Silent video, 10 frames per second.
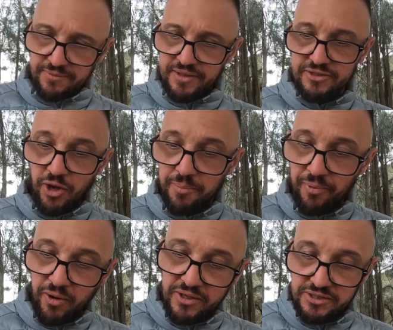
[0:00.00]
There's no
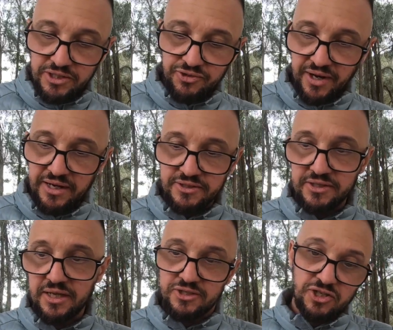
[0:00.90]
pockets in your trousers,
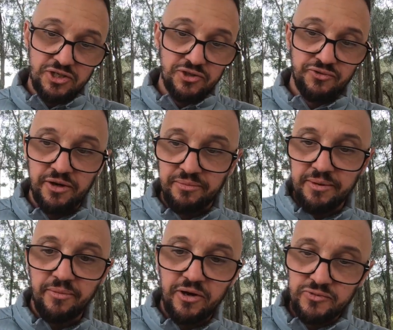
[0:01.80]
just to try and
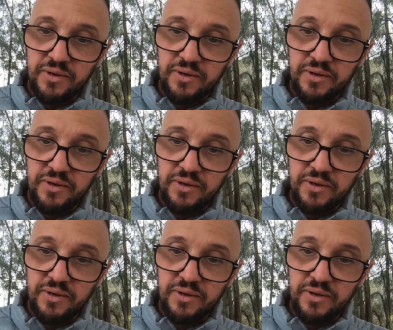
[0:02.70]
minimize